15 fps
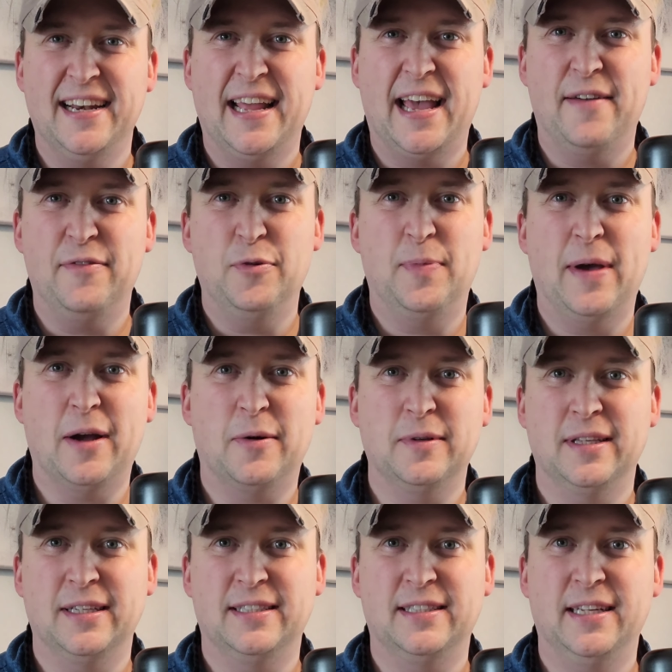to have you back with
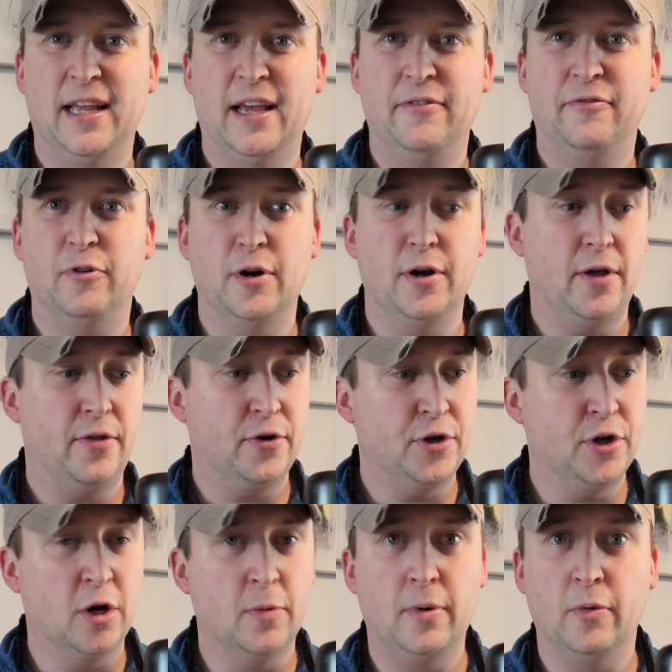us today for another
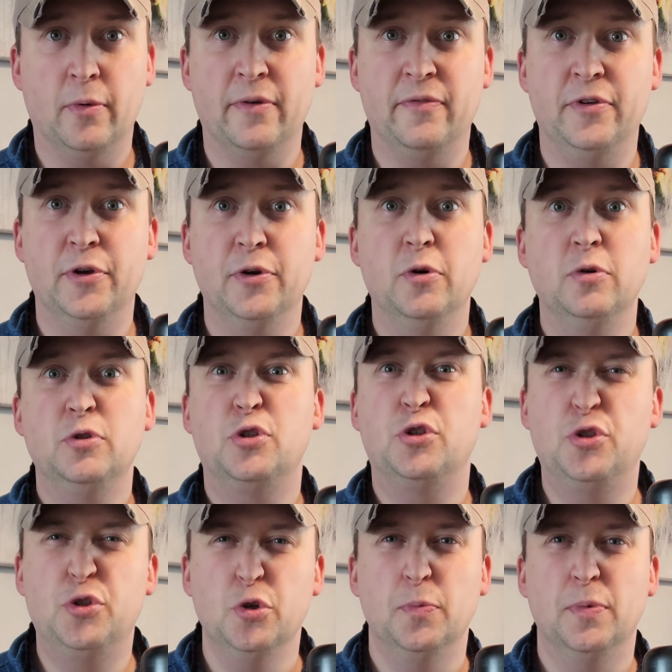Yerba review.
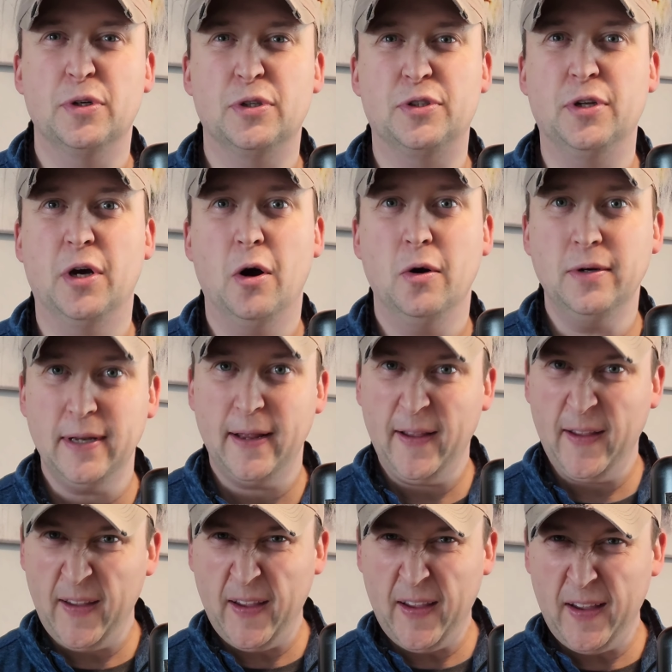Super stoked.
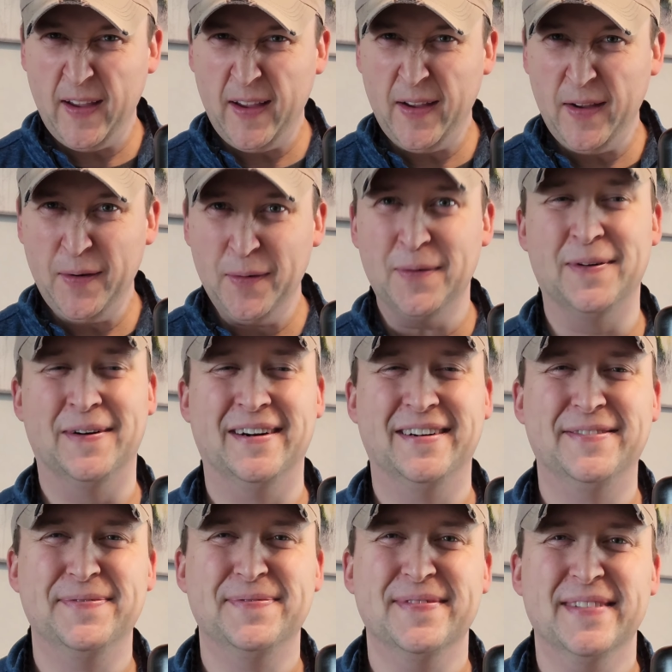Ew!
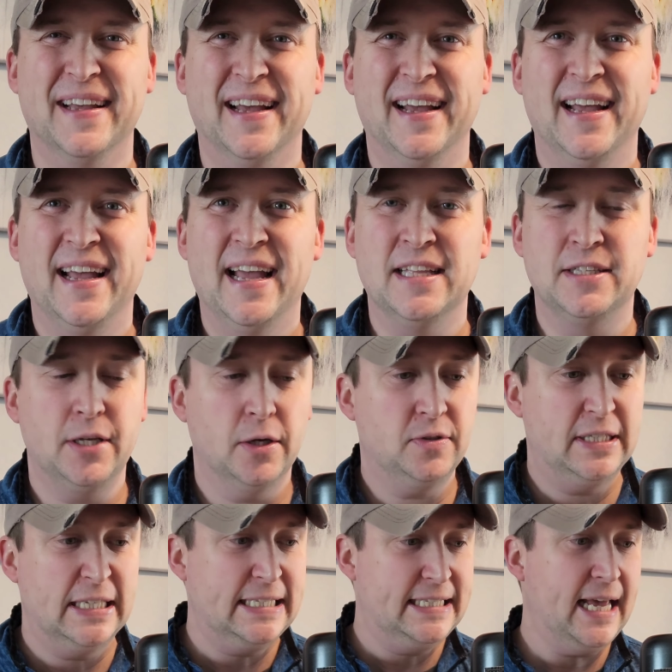And so
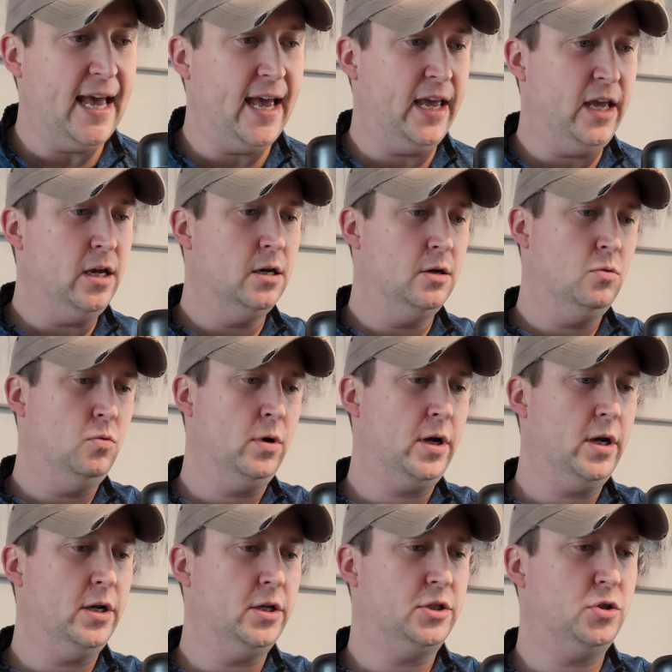today we're
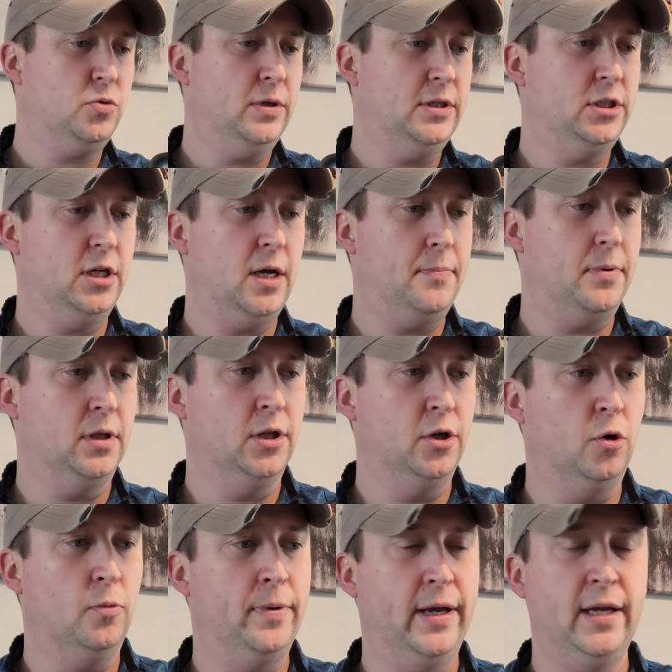going to switch it up a
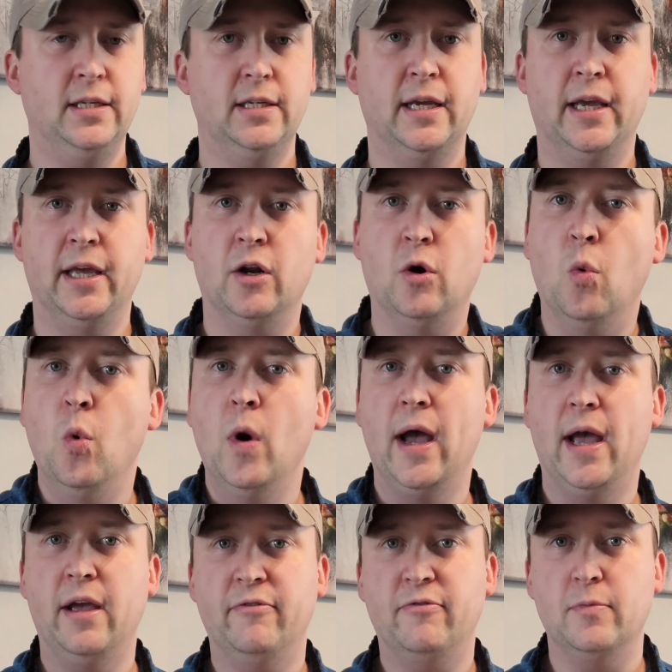little bit and get
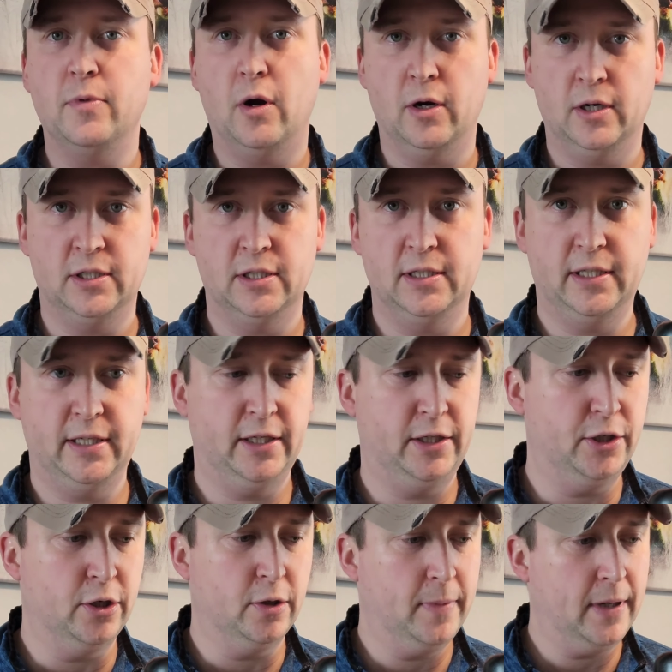away from the Argentine
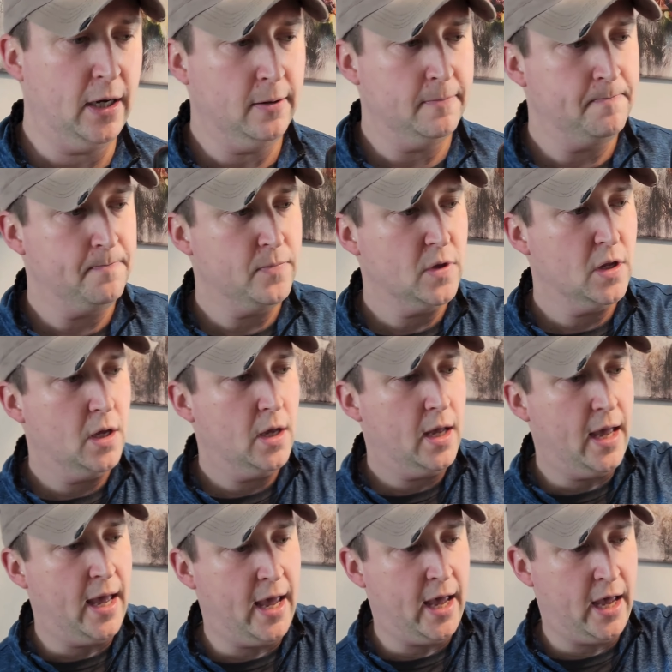Yerba.
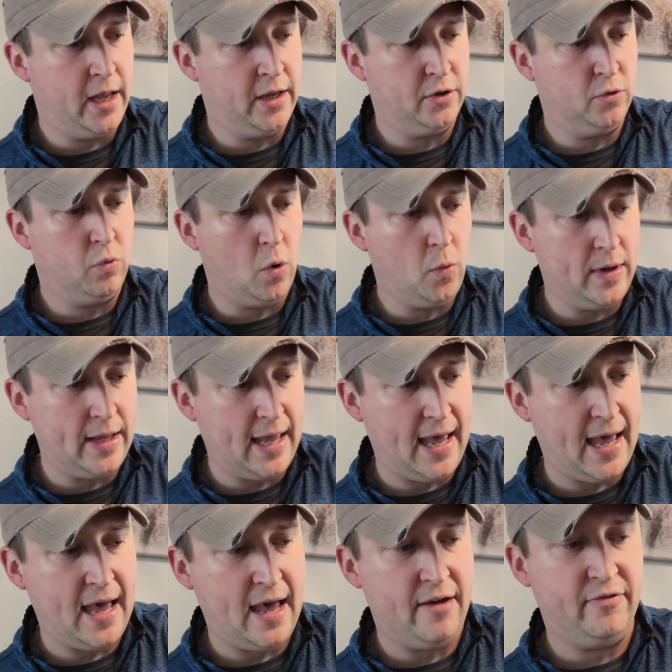And what we
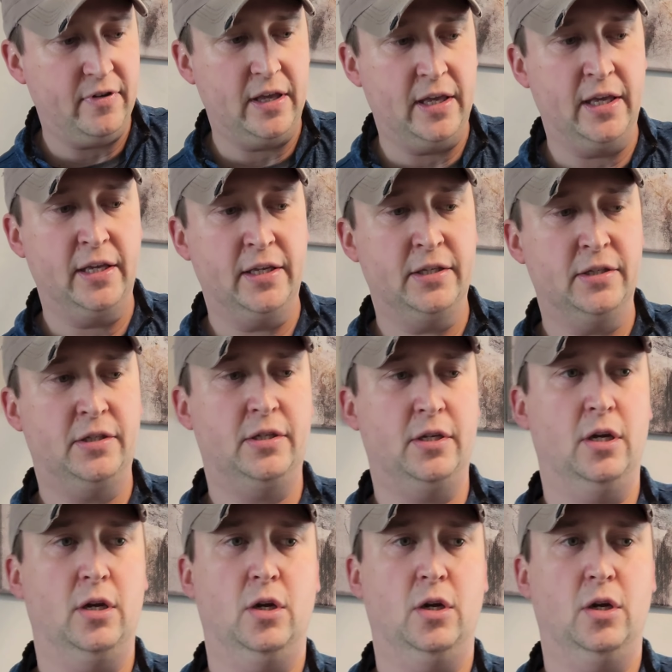have is